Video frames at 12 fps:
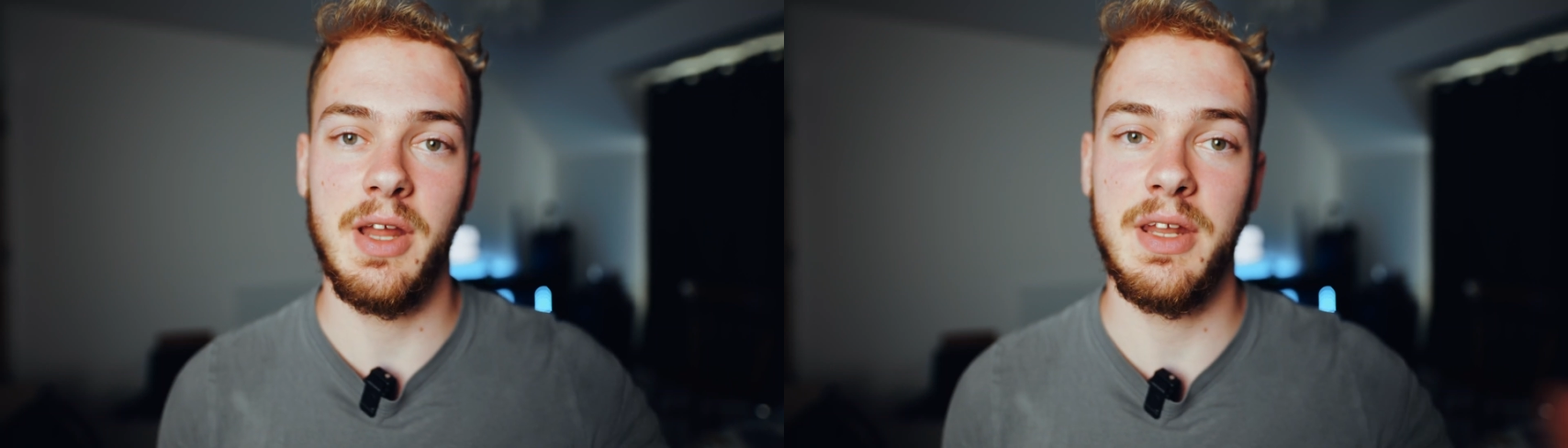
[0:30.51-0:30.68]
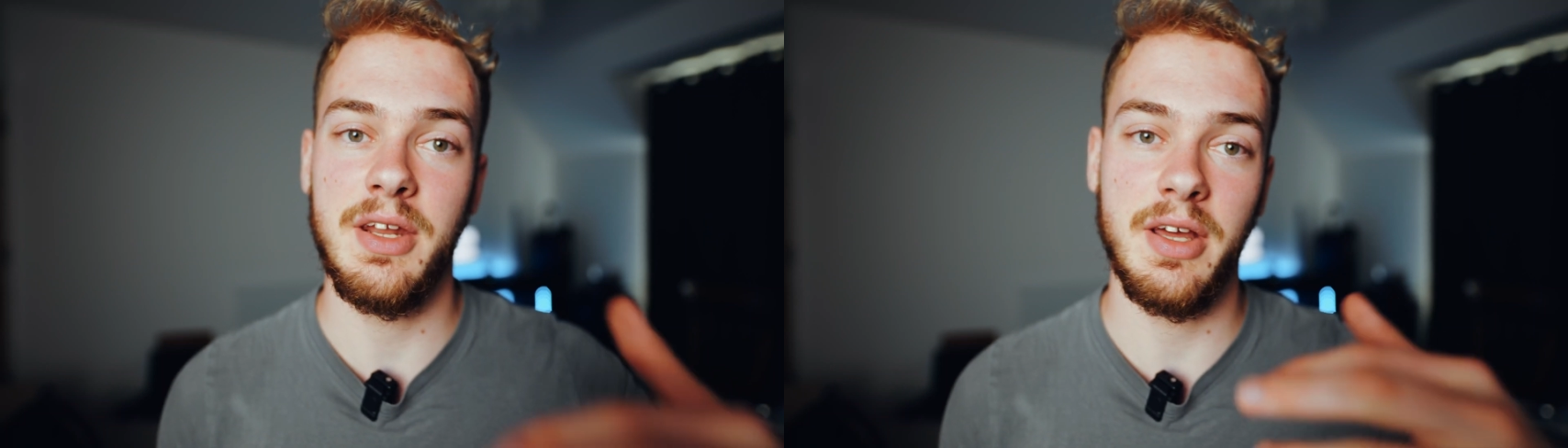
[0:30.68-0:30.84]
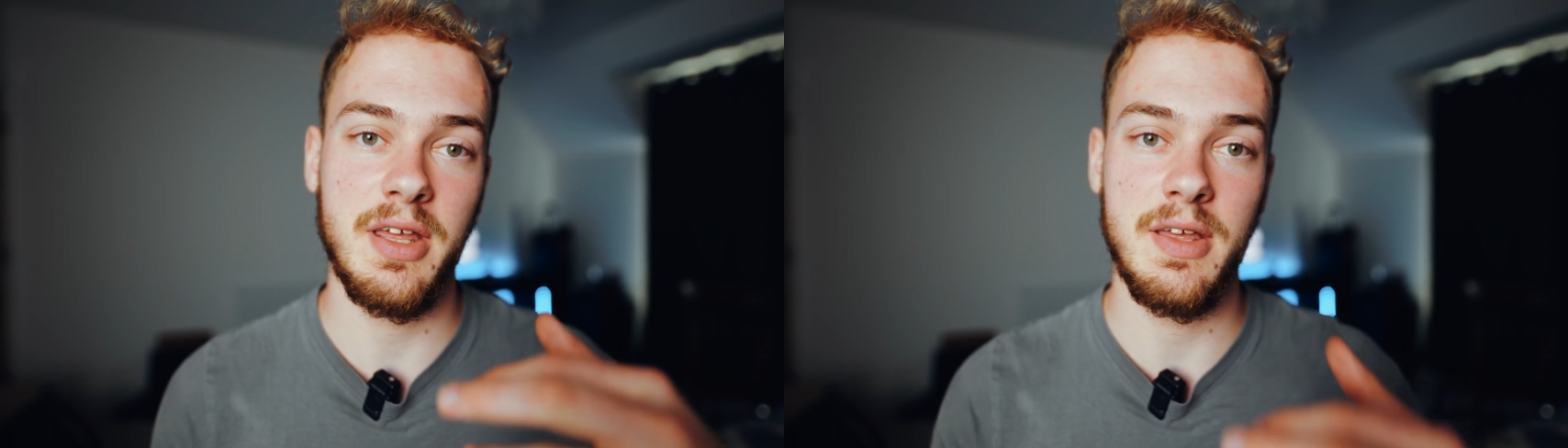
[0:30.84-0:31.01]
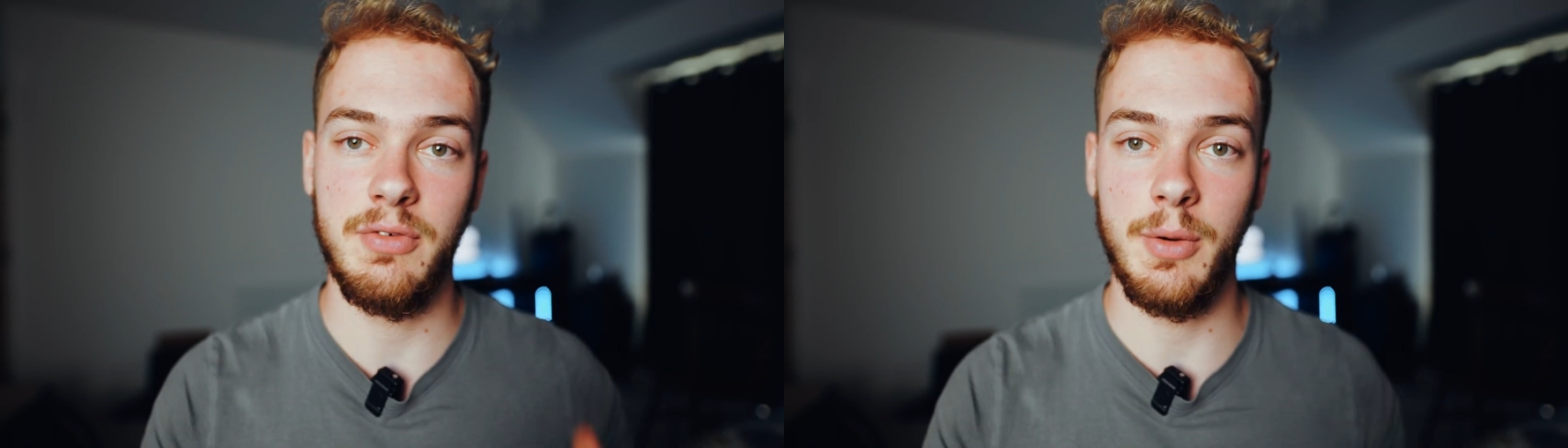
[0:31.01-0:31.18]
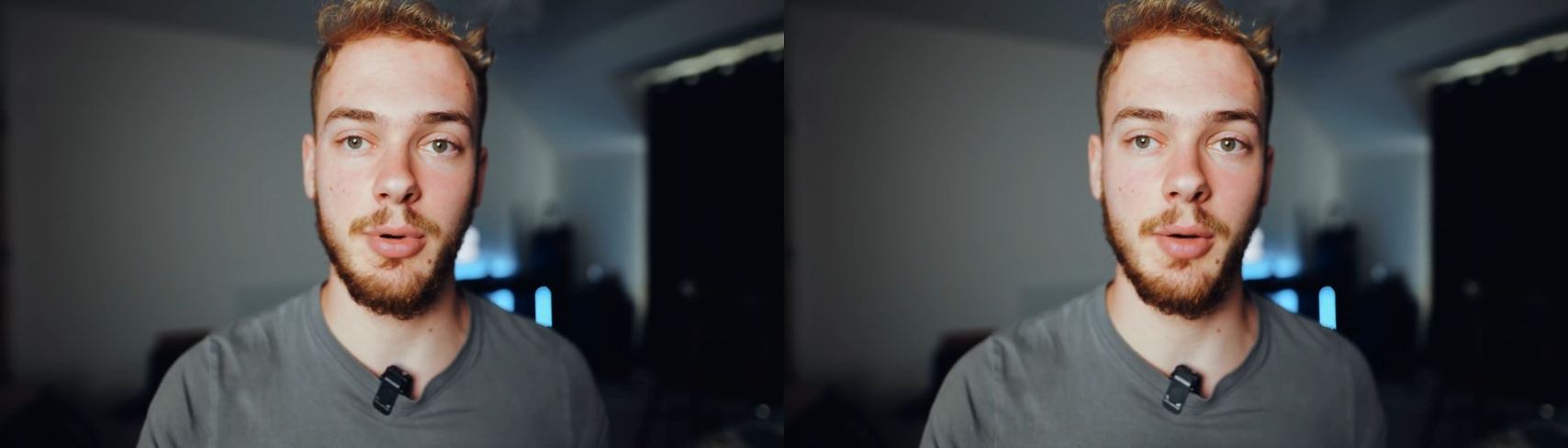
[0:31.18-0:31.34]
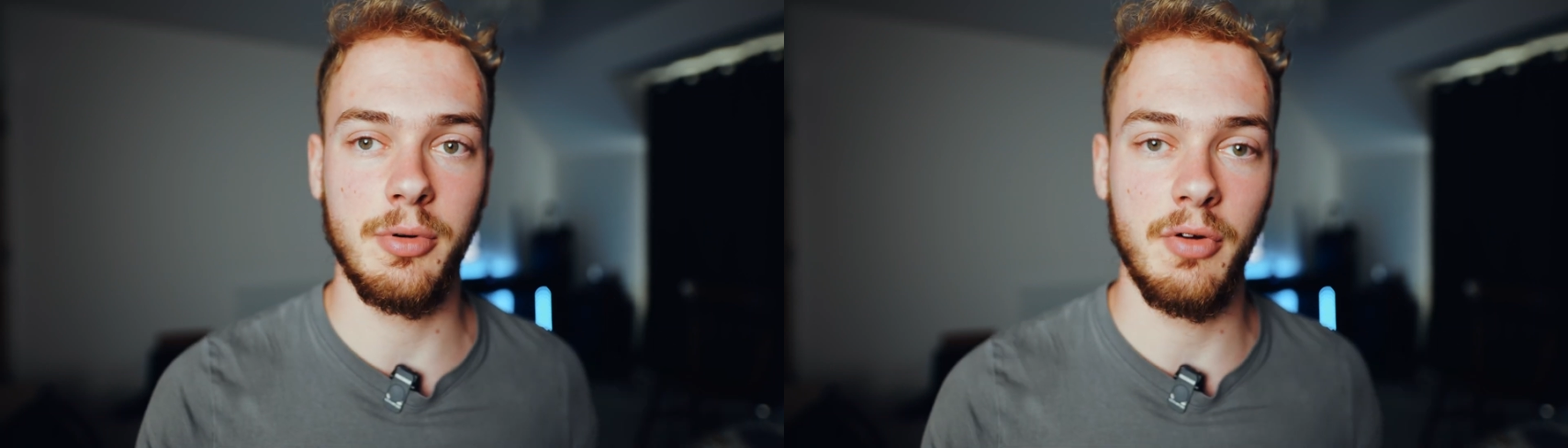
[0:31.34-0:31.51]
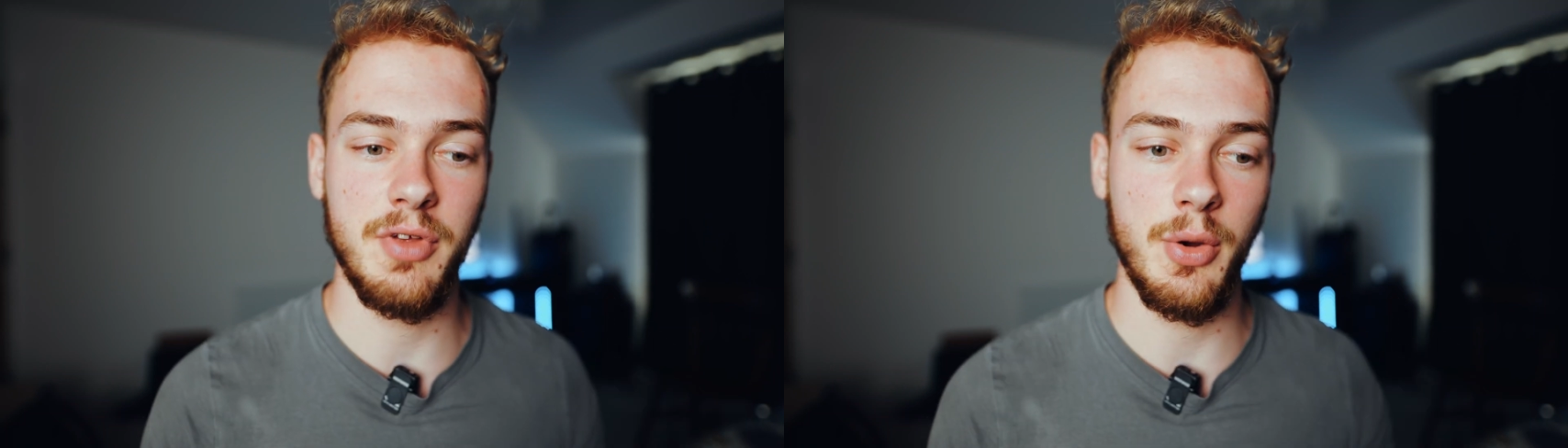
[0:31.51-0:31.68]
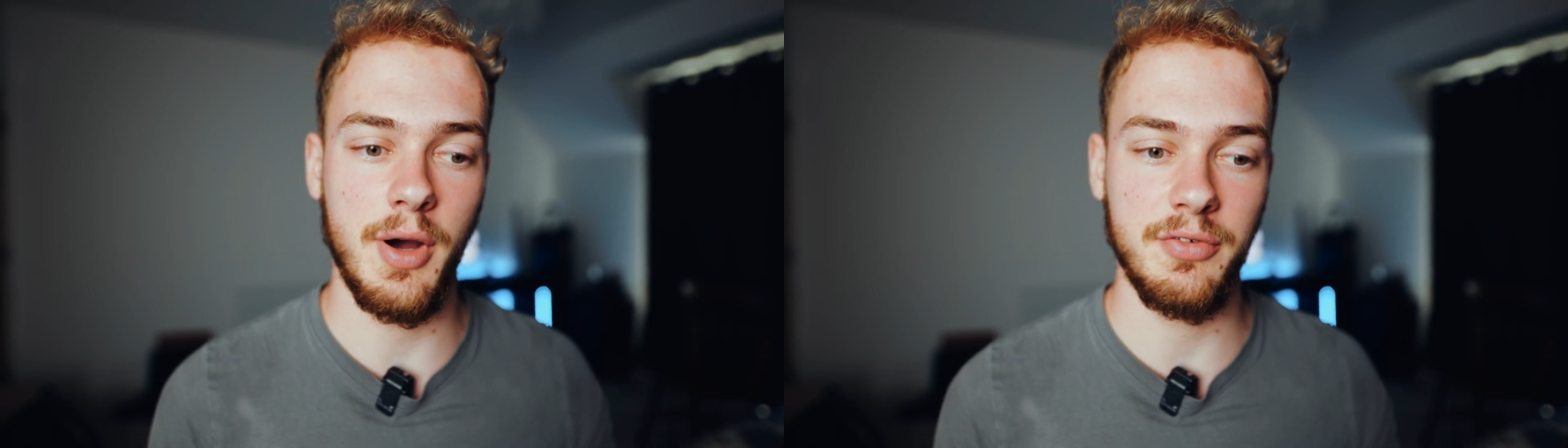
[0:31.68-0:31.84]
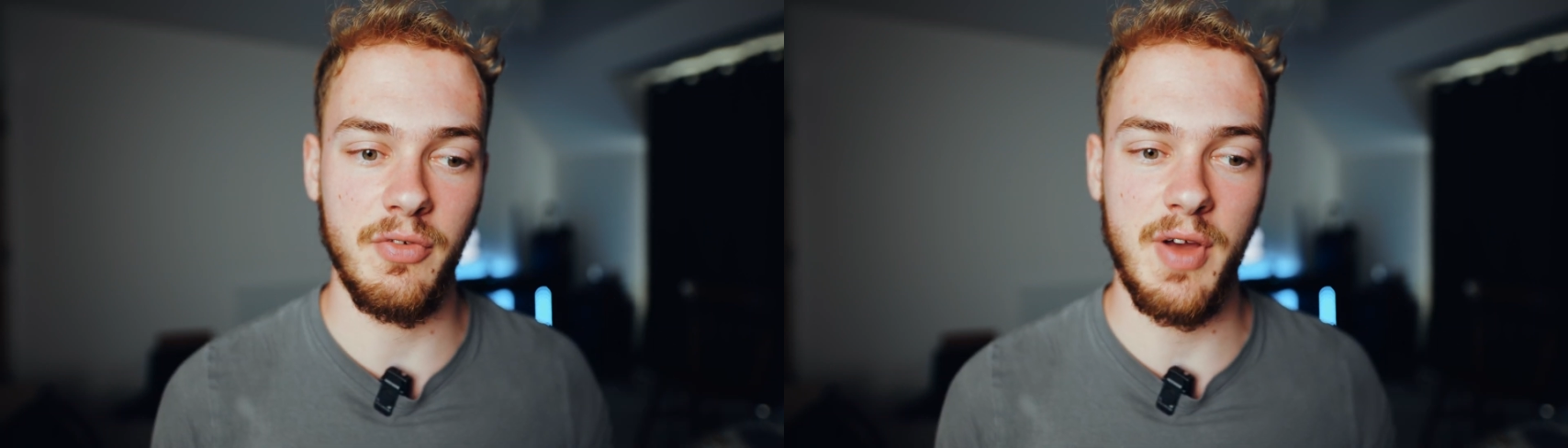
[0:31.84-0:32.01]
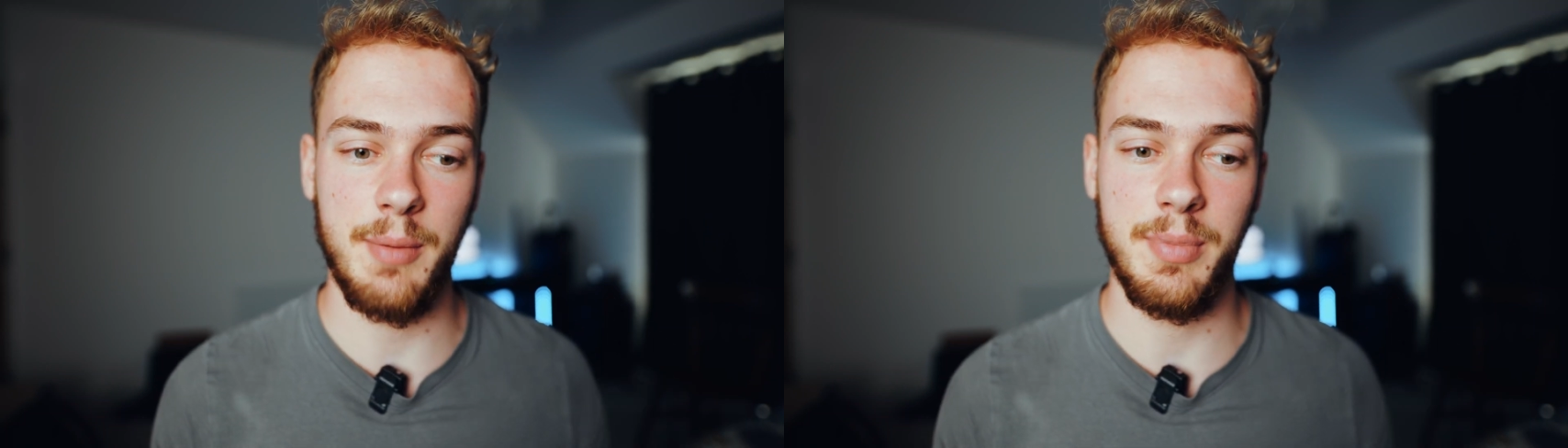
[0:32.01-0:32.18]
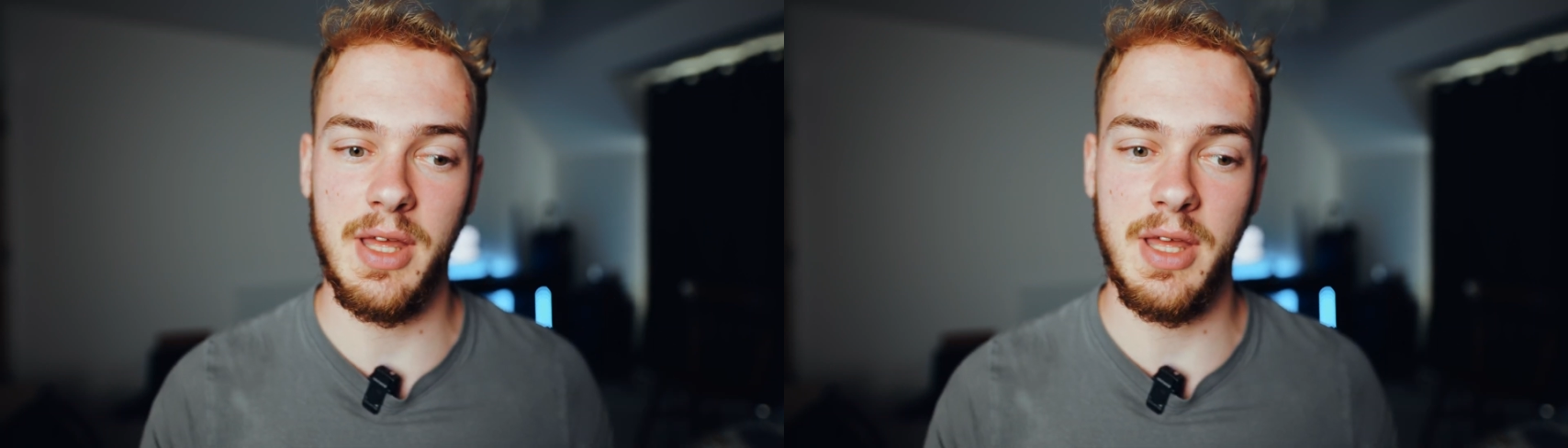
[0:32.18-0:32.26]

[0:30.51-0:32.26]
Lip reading: and then I can give you a proper review after that.